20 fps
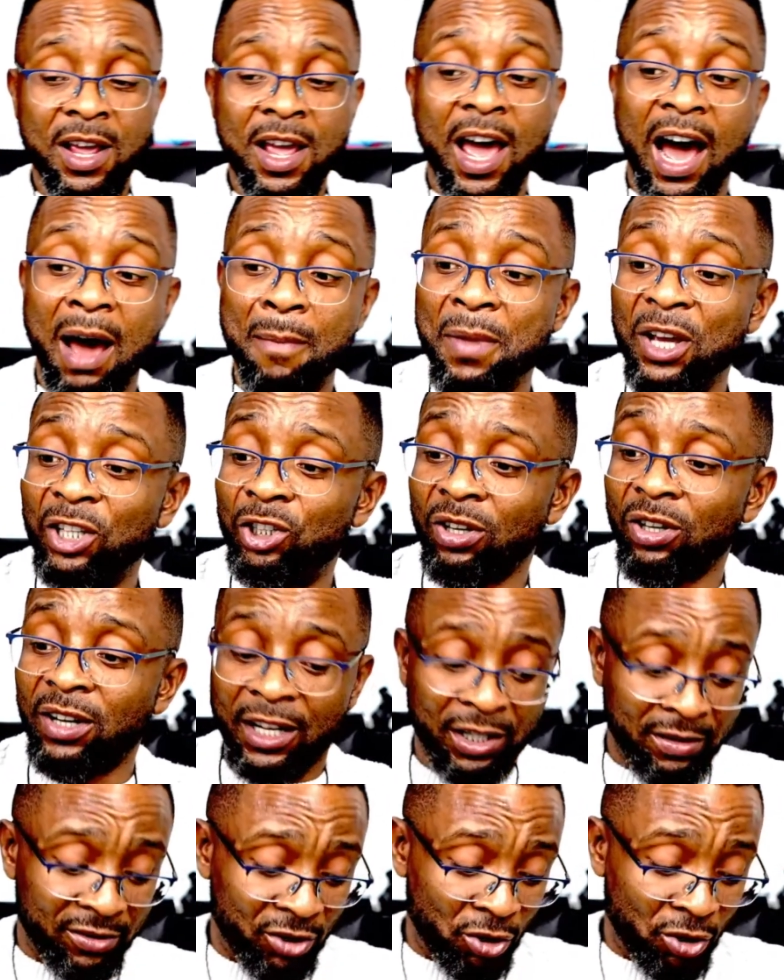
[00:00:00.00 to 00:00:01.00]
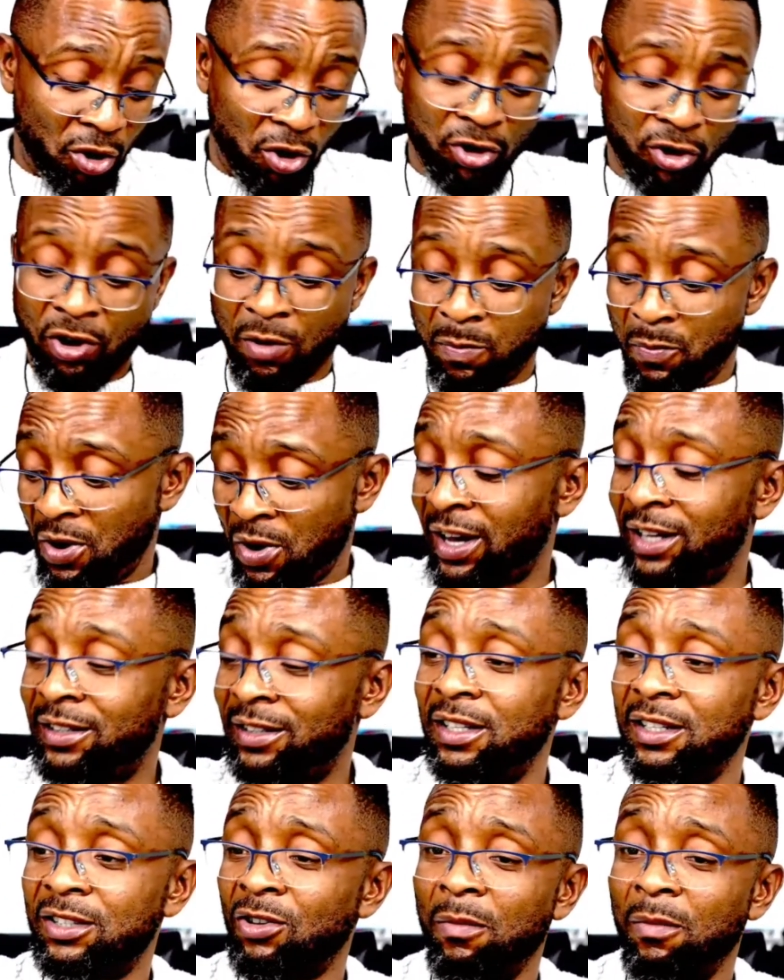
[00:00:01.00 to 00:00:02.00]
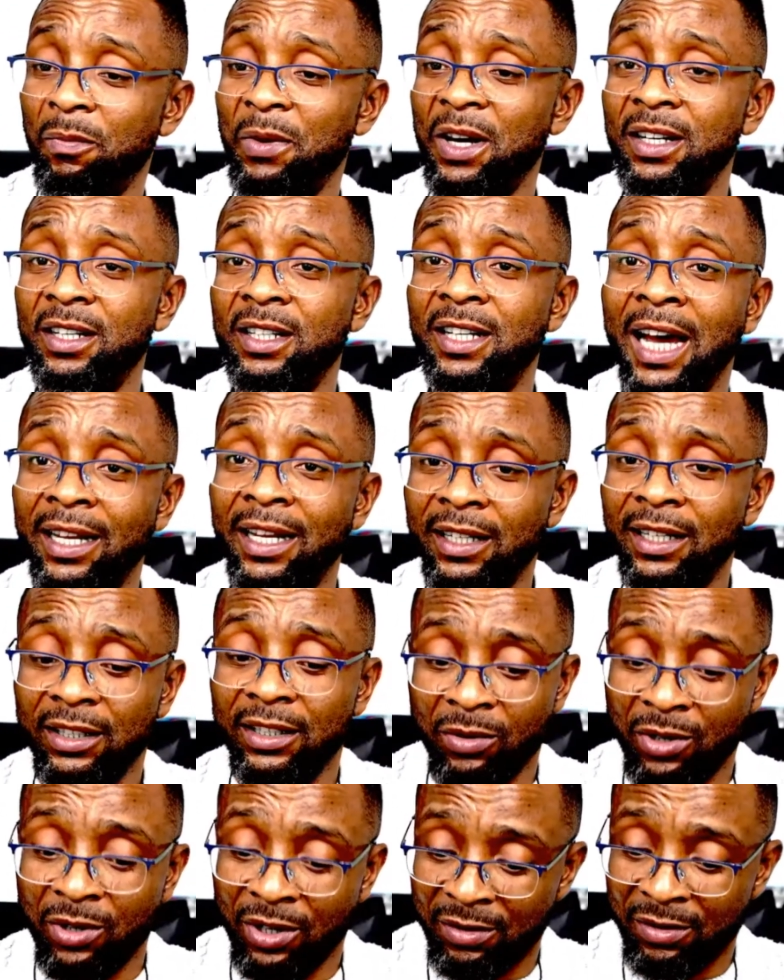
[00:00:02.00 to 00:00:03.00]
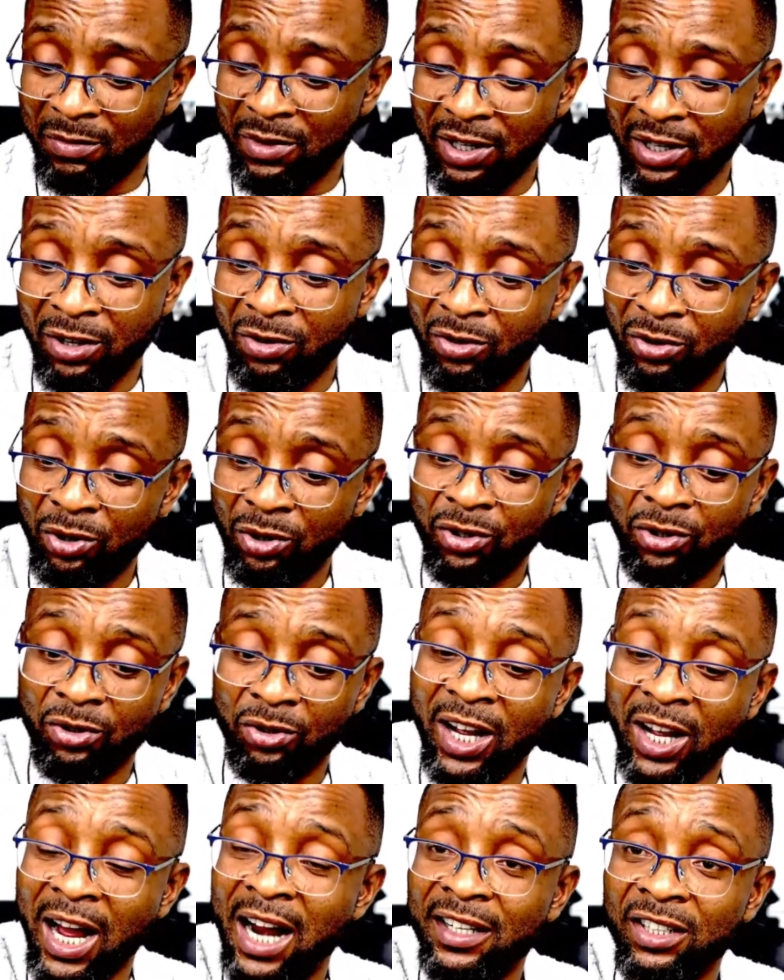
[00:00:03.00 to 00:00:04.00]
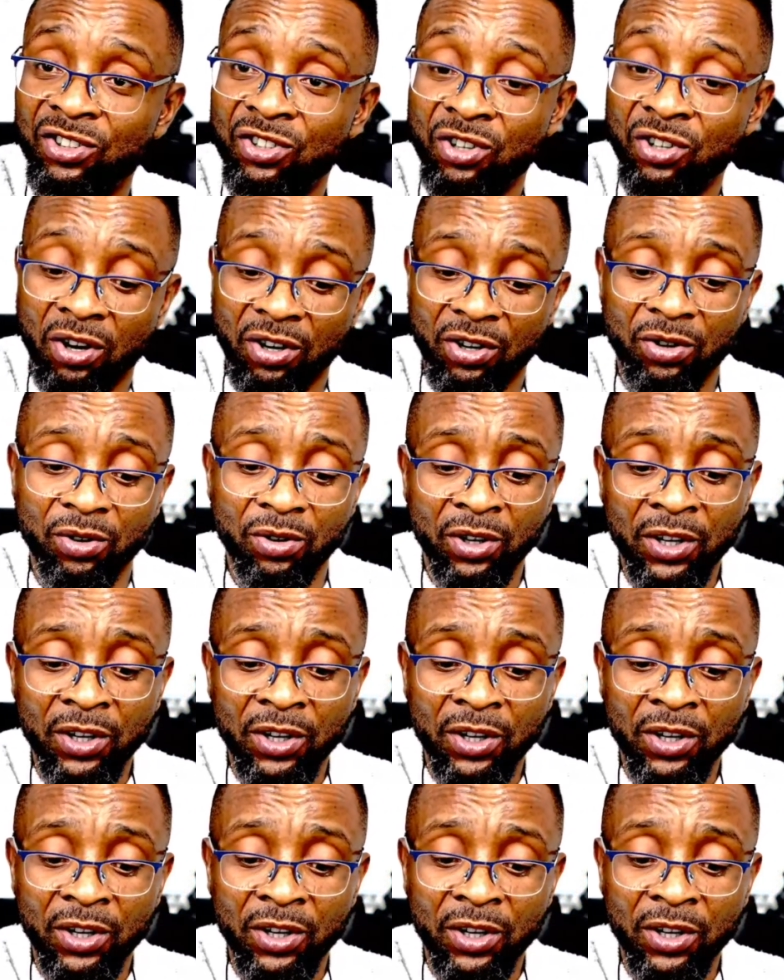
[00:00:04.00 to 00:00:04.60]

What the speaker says: And make sure that your pocket is completely guided, because they don't use your drug.